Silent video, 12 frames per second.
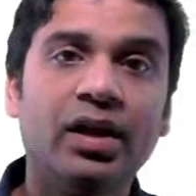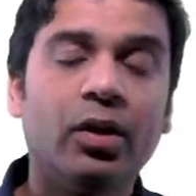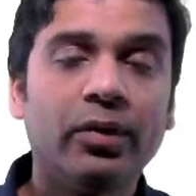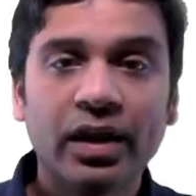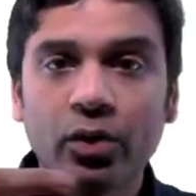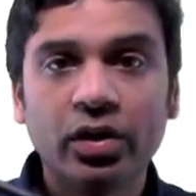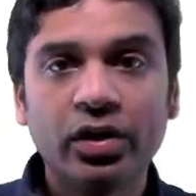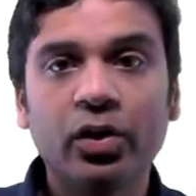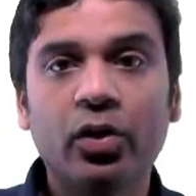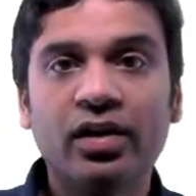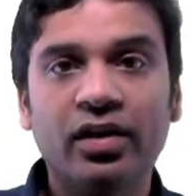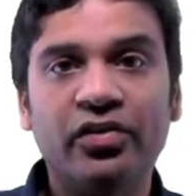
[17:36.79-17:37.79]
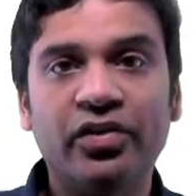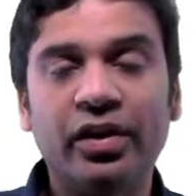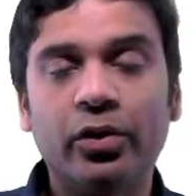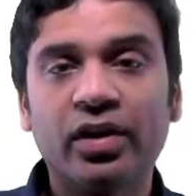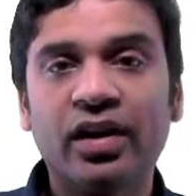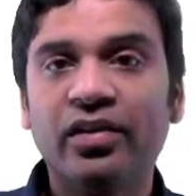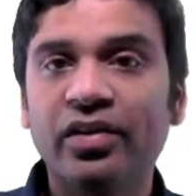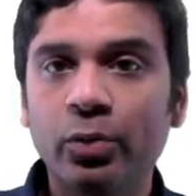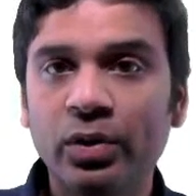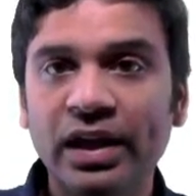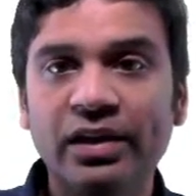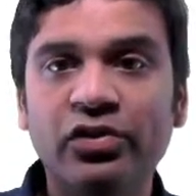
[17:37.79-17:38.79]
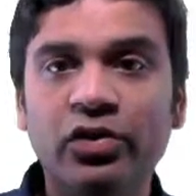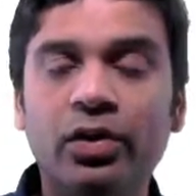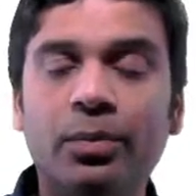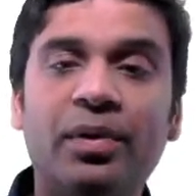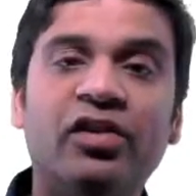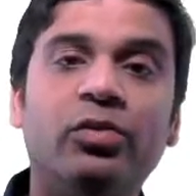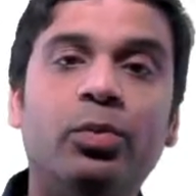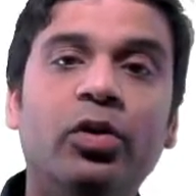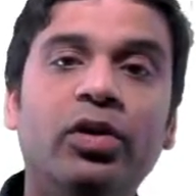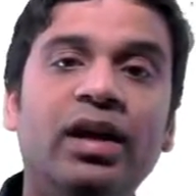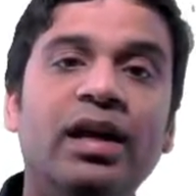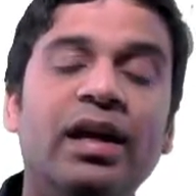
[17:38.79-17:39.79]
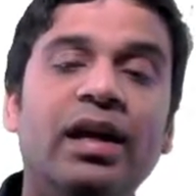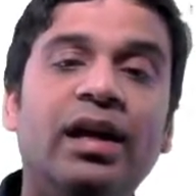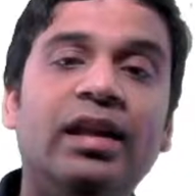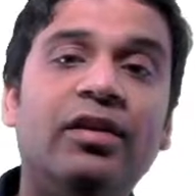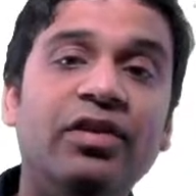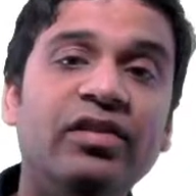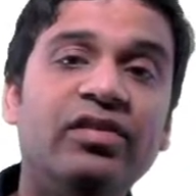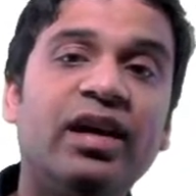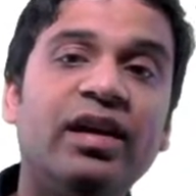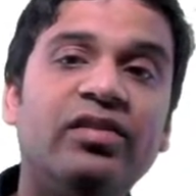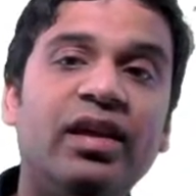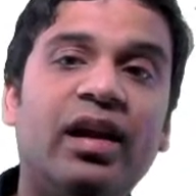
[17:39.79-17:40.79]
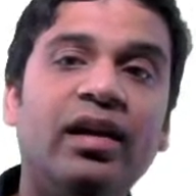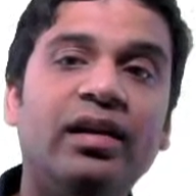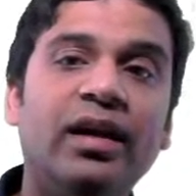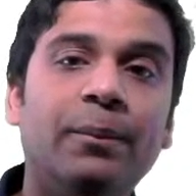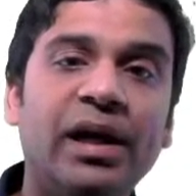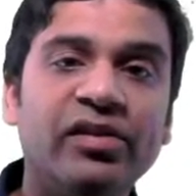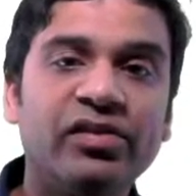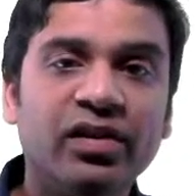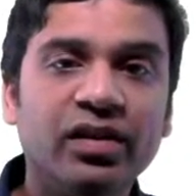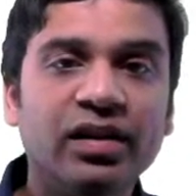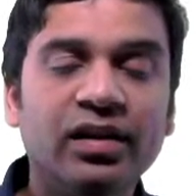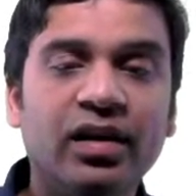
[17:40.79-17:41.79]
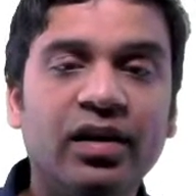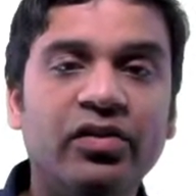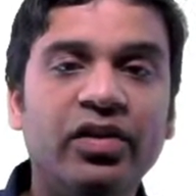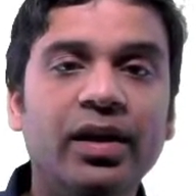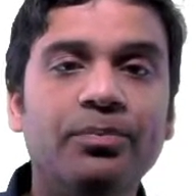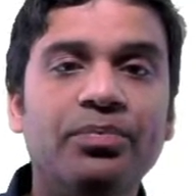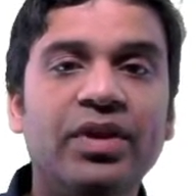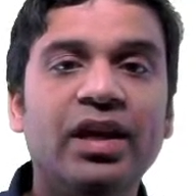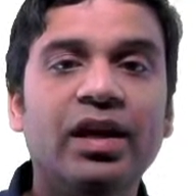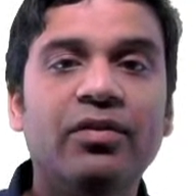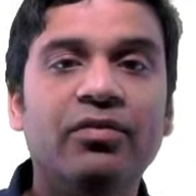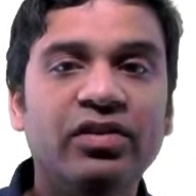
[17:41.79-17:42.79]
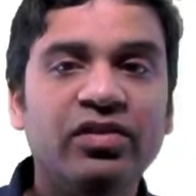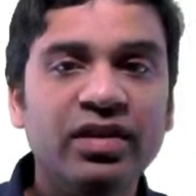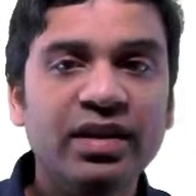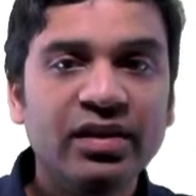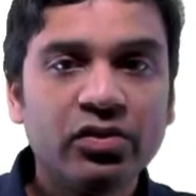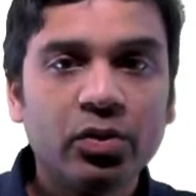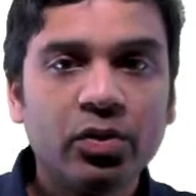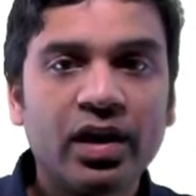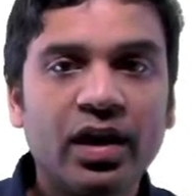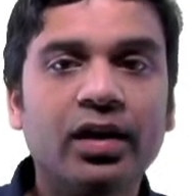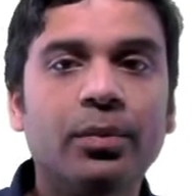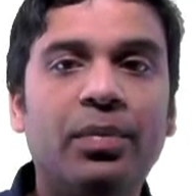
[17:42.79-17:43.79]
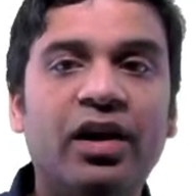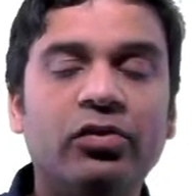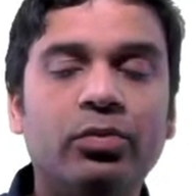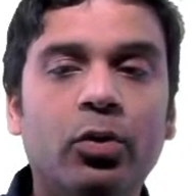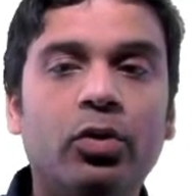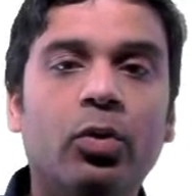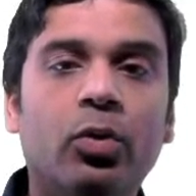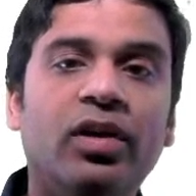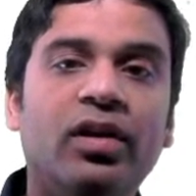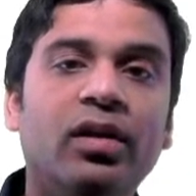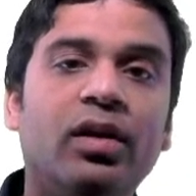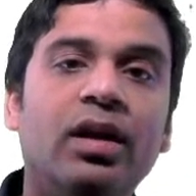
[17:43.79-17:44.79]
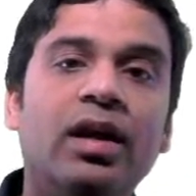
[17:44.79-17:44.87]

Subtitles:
Okay, not your country. Your country only gives you the passport. The visa is granted by a certain country which needs to grant a passport holder